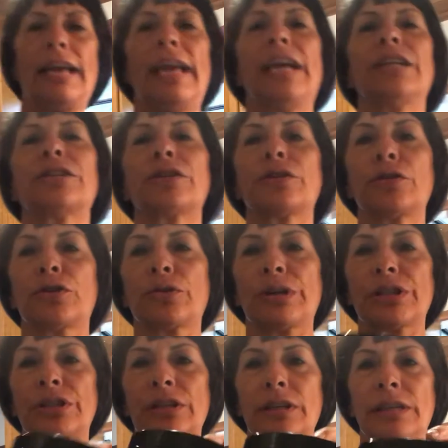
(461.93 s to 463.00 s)
Ancient
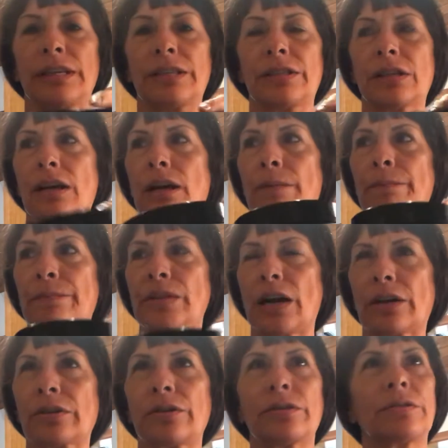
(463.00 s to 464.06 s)
Nutrition is
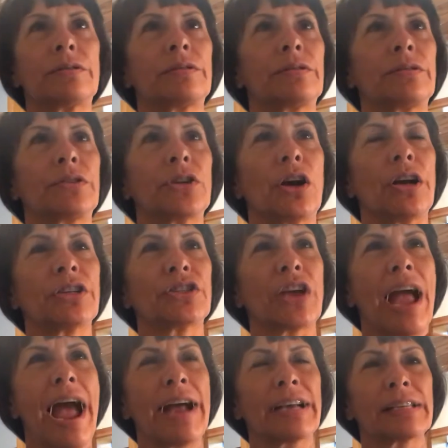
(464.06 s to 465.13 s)
Dr. Josh
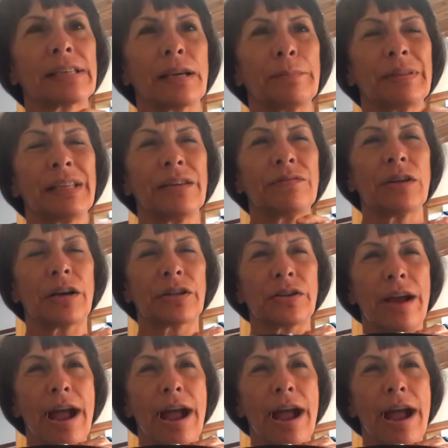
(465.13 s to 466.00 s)
Axe, I believe, Dr.